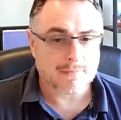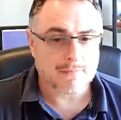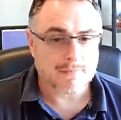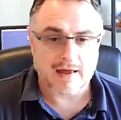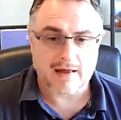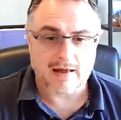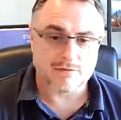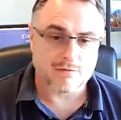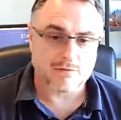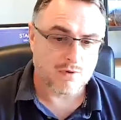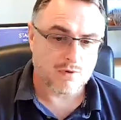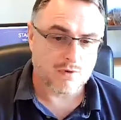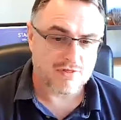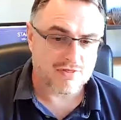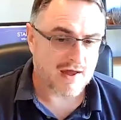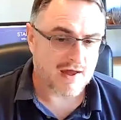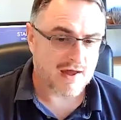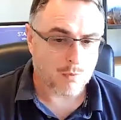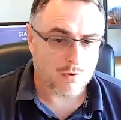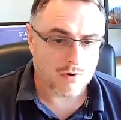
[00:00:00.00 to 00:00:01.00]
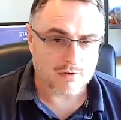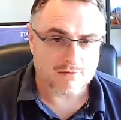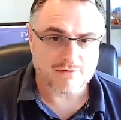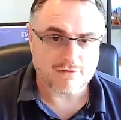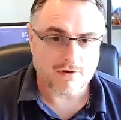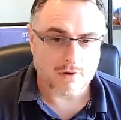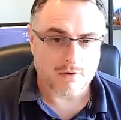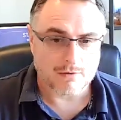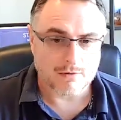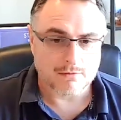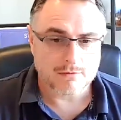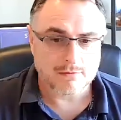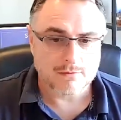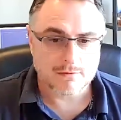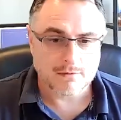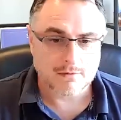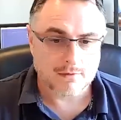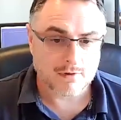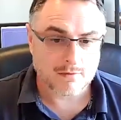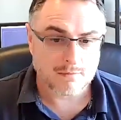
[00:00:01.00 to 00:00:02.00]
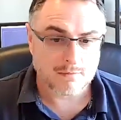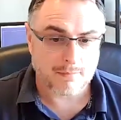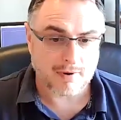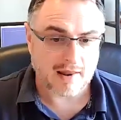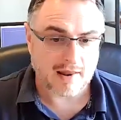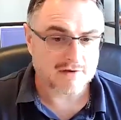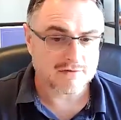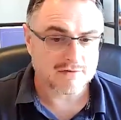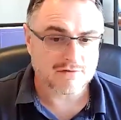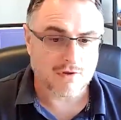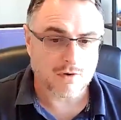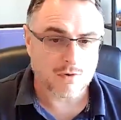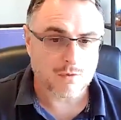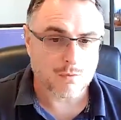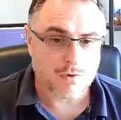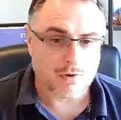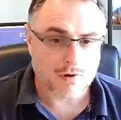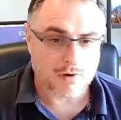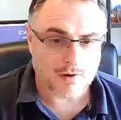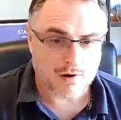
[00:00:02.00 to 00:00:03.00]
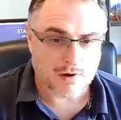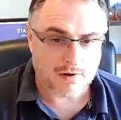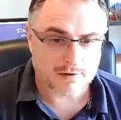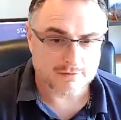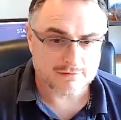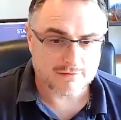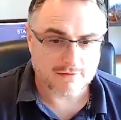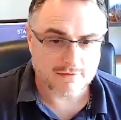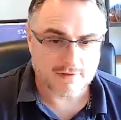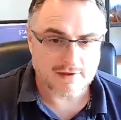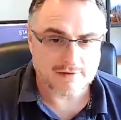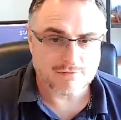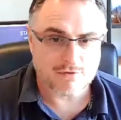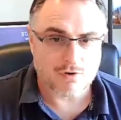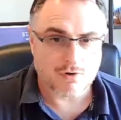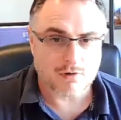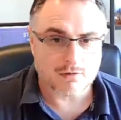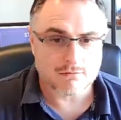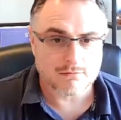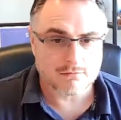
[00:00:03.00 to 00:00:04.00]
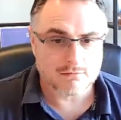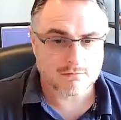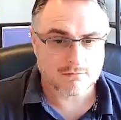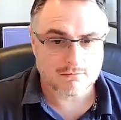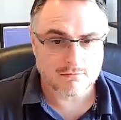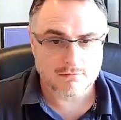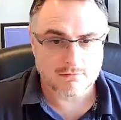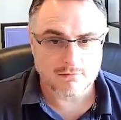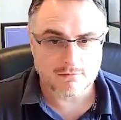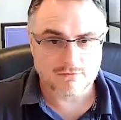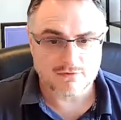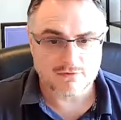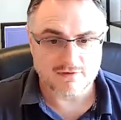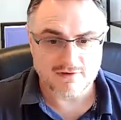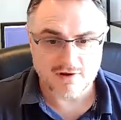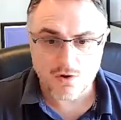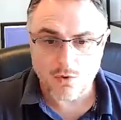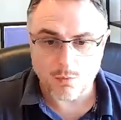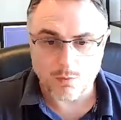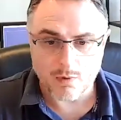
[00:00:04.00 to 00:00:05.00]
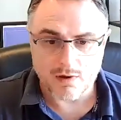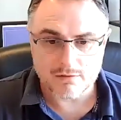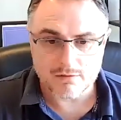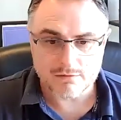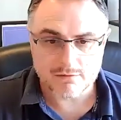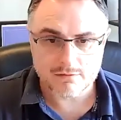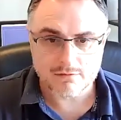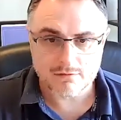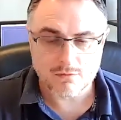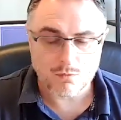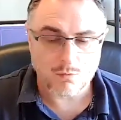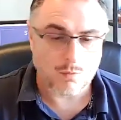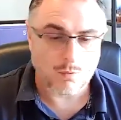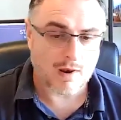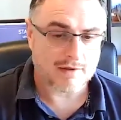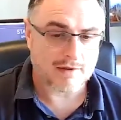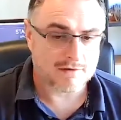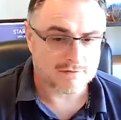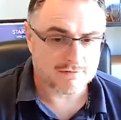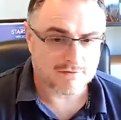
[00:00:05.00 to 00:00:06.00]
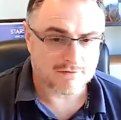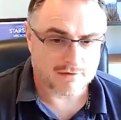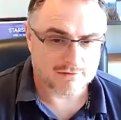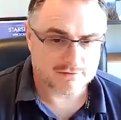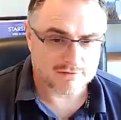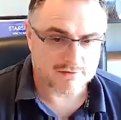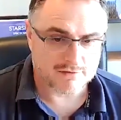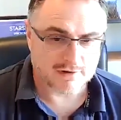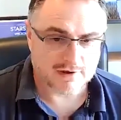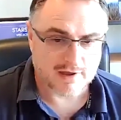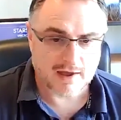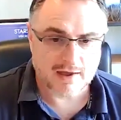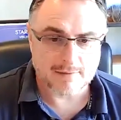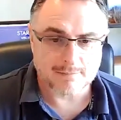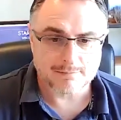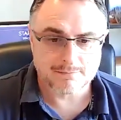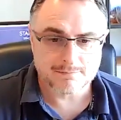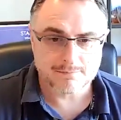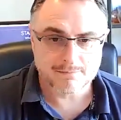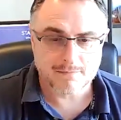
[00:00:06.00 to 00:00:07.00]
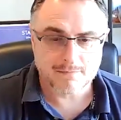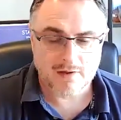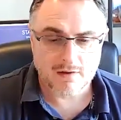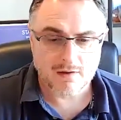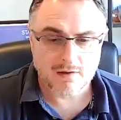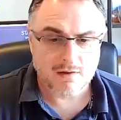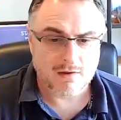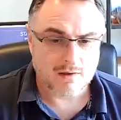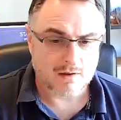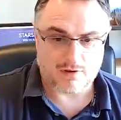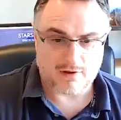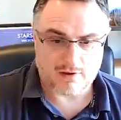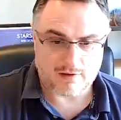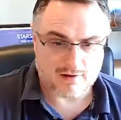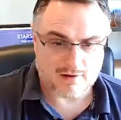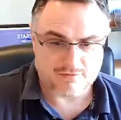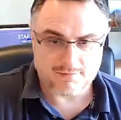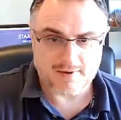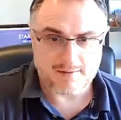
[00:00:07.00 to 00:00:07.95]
And with that workflow, players know what cards that they've got to deal with well in advance of the game. It gives